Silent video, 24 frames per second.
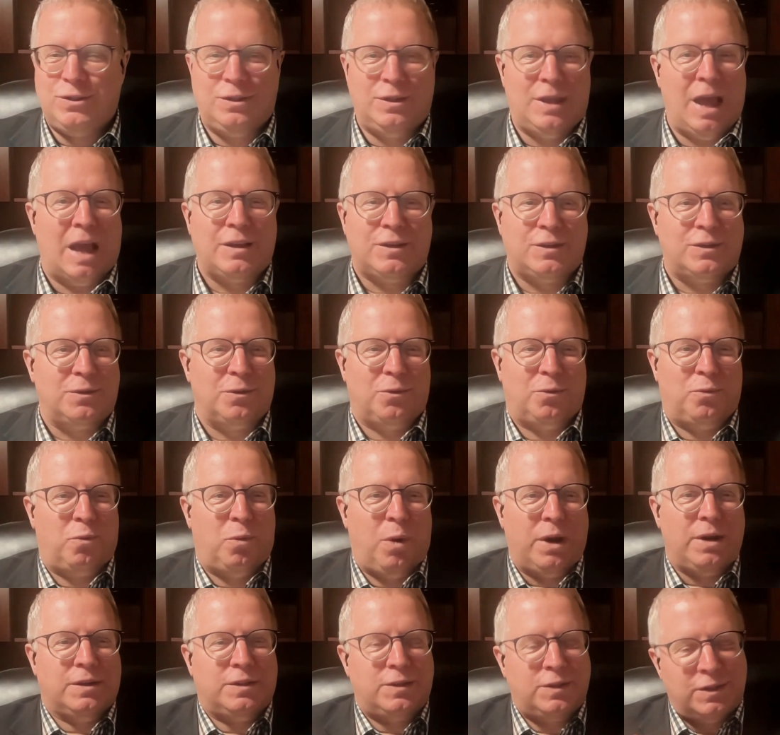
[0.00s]
that's what
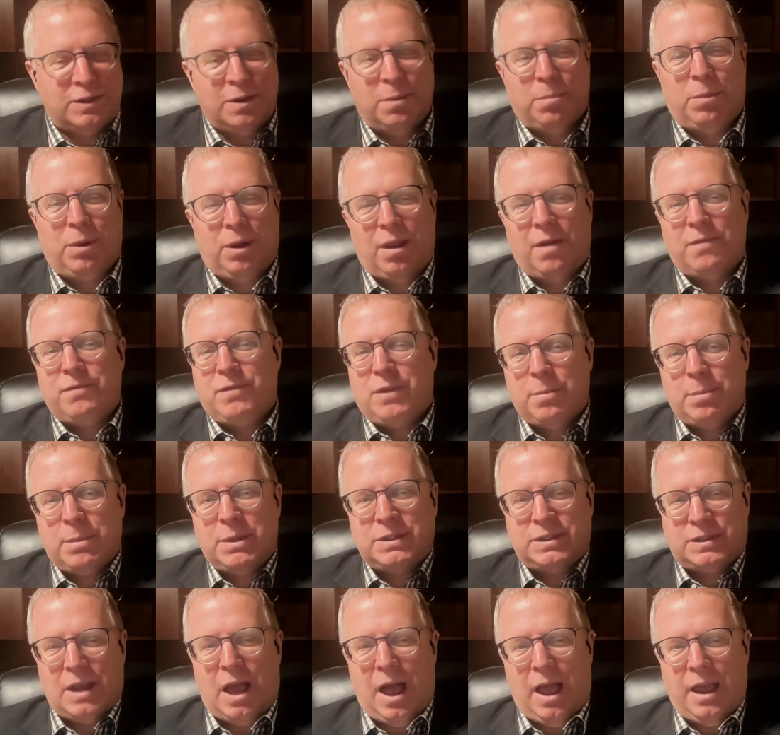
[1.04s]
a symbol of the
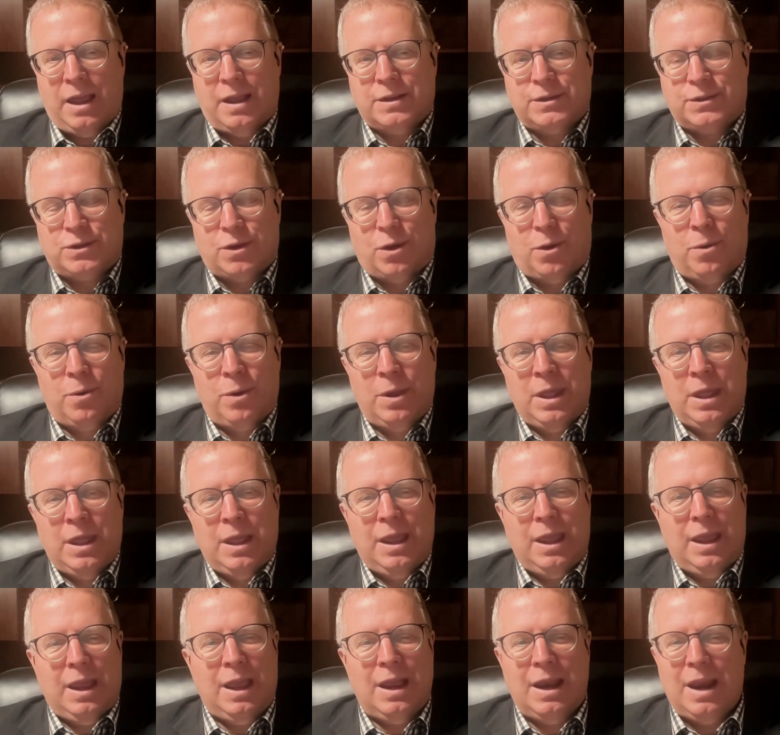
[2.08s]
Messiah. So
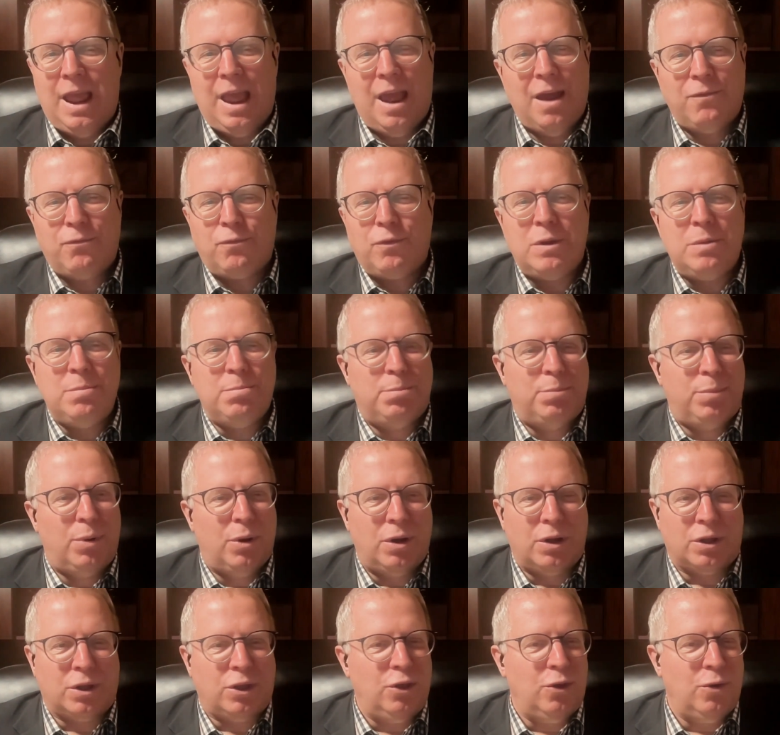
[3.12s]
in every
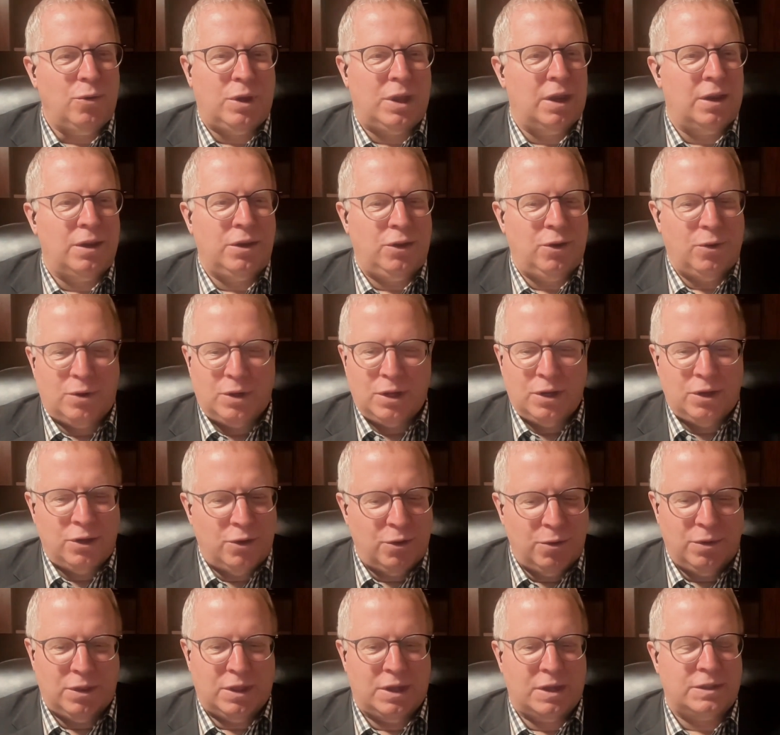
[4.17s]
book you can you can
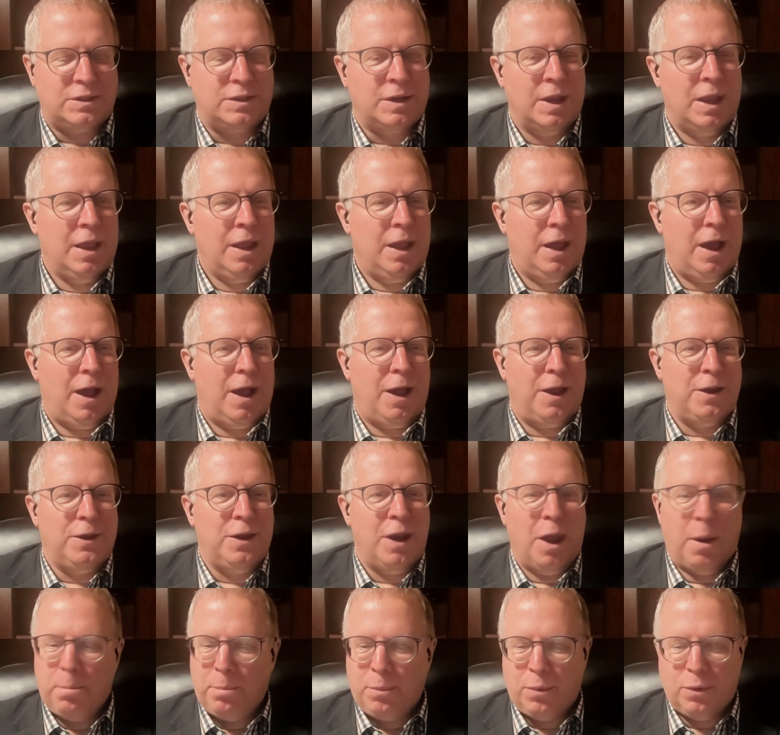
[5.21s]
do this. Uh,
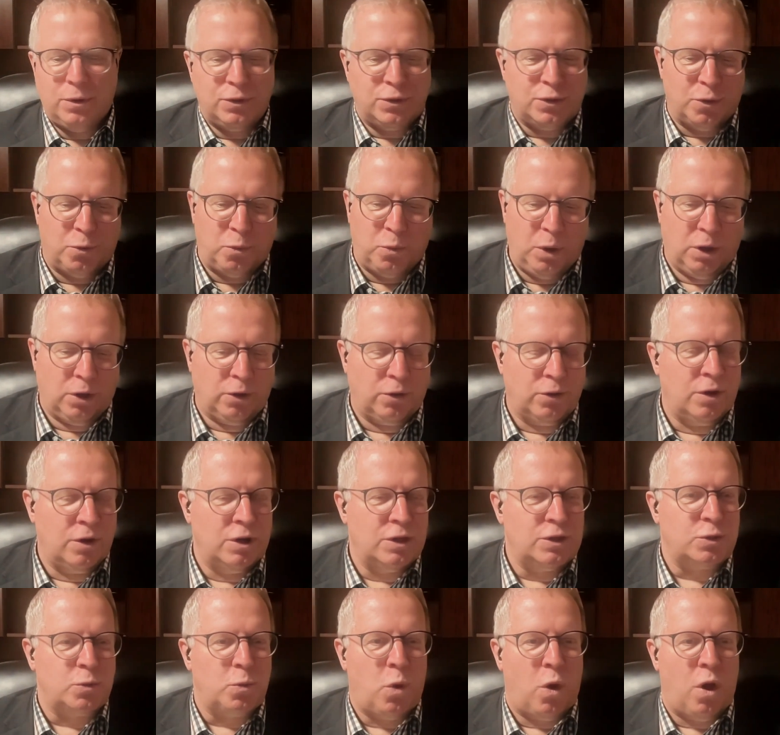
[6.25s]
numbers, the
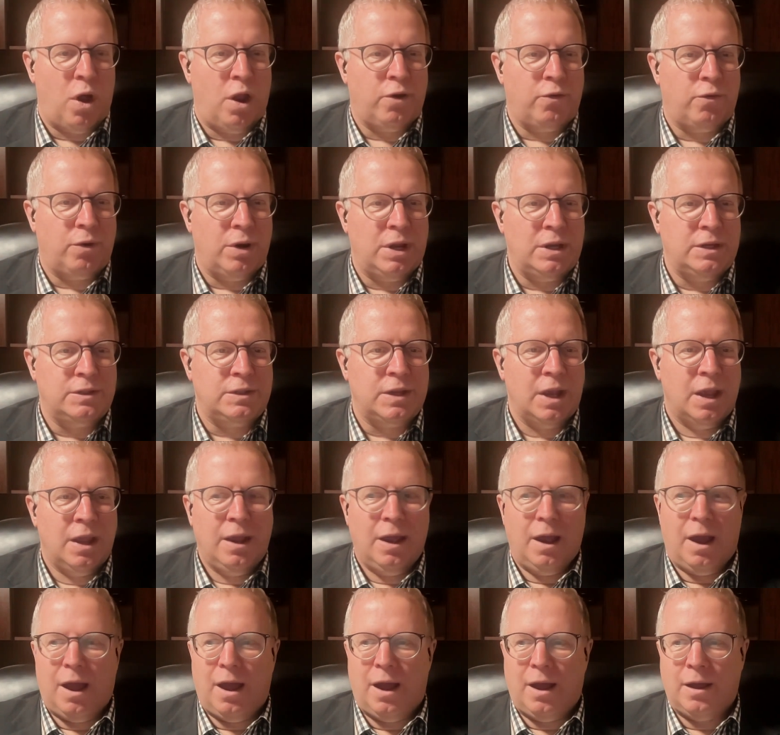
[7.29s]
wilderness wanderings.
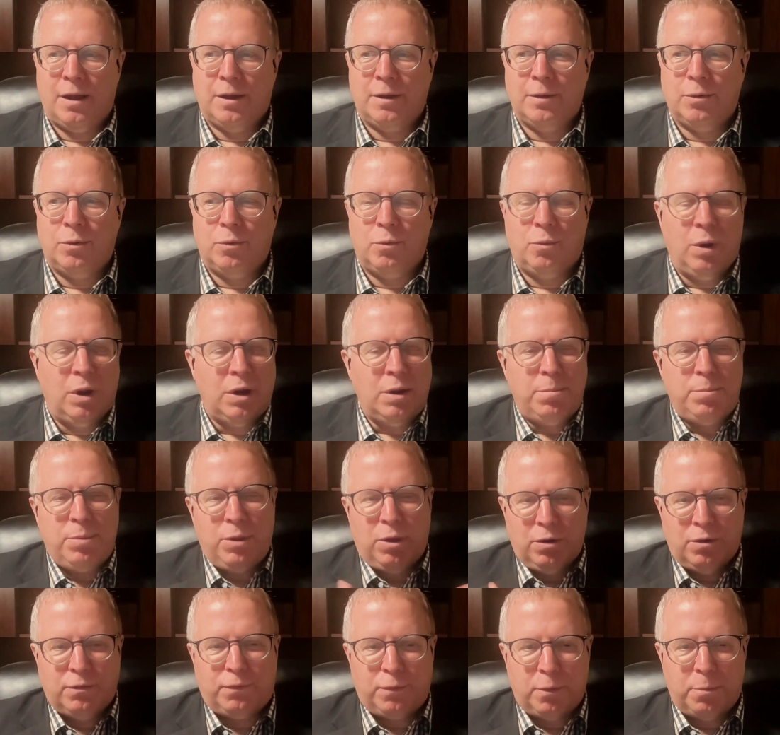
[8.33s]
Uh, what a
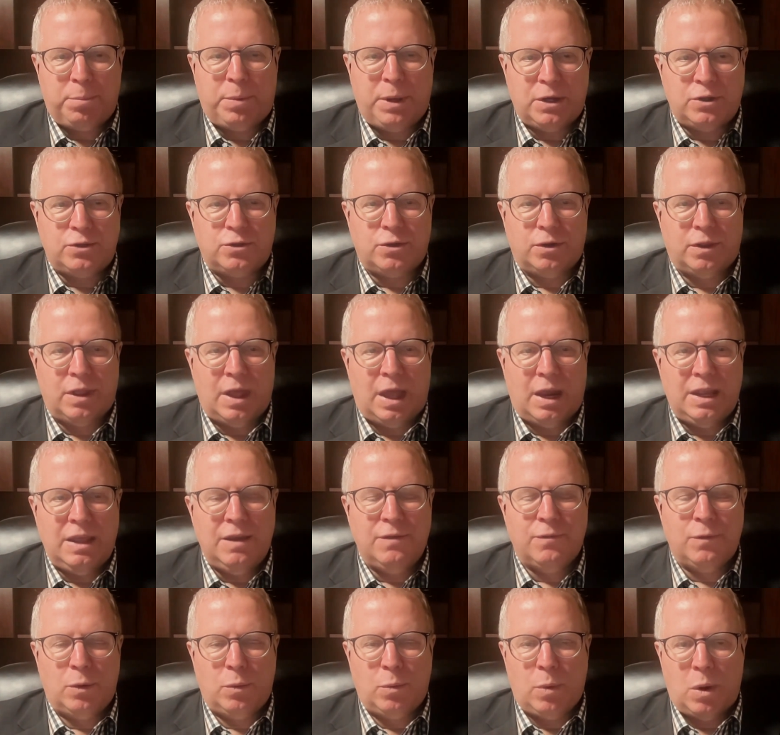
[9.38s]
beautiful picture that
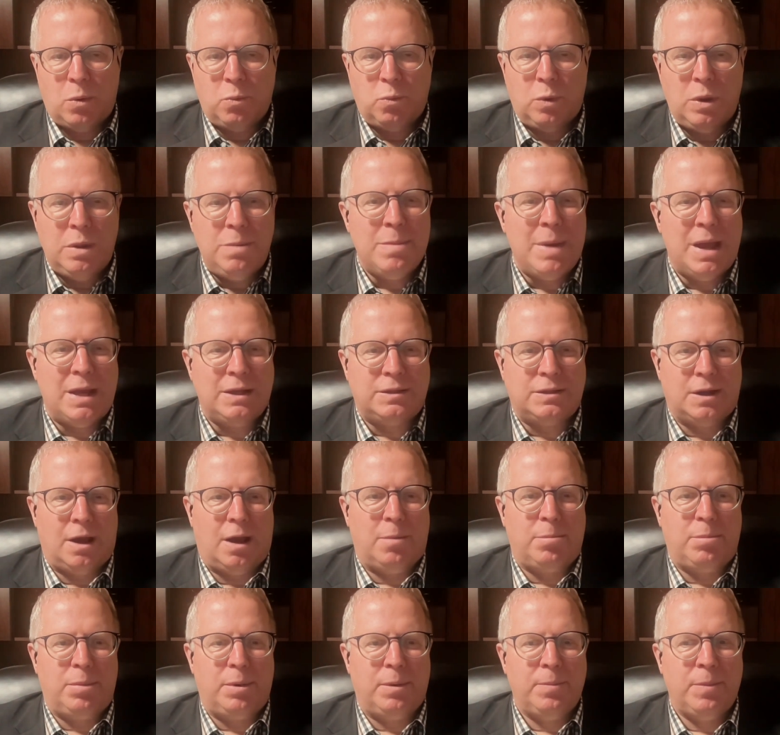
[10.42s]
even when we mess
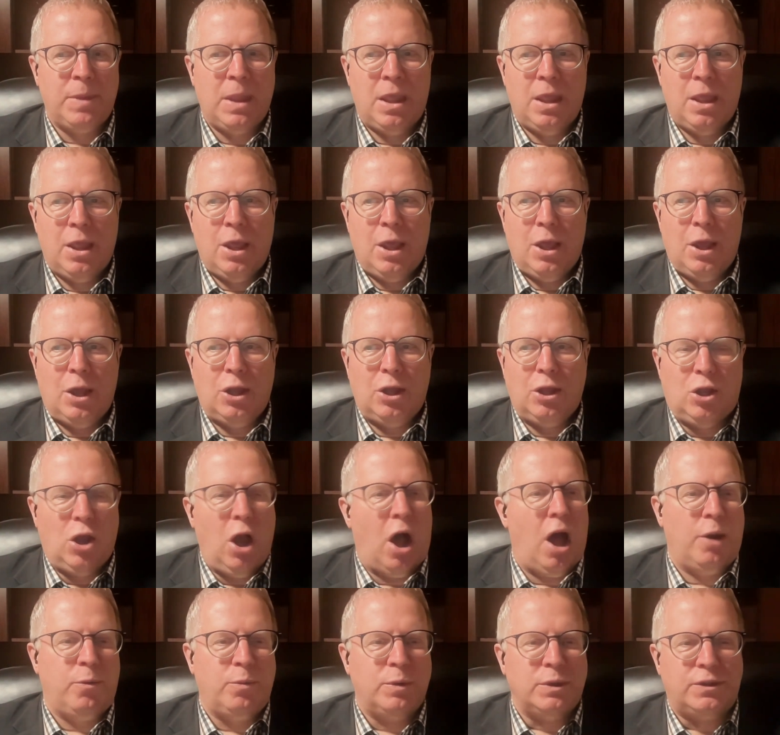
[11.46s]
up,
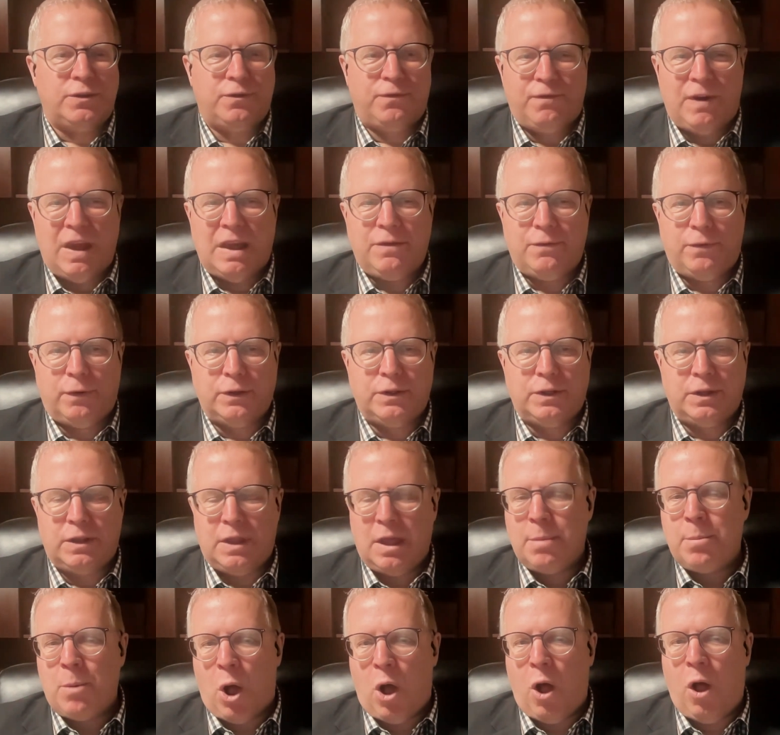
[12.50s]
God was faithful to
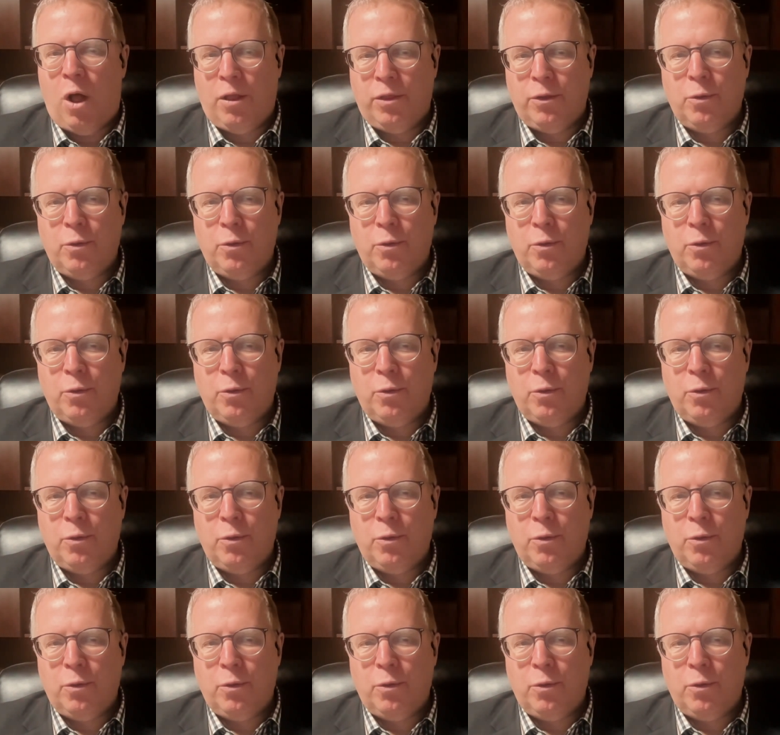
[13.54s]
them all the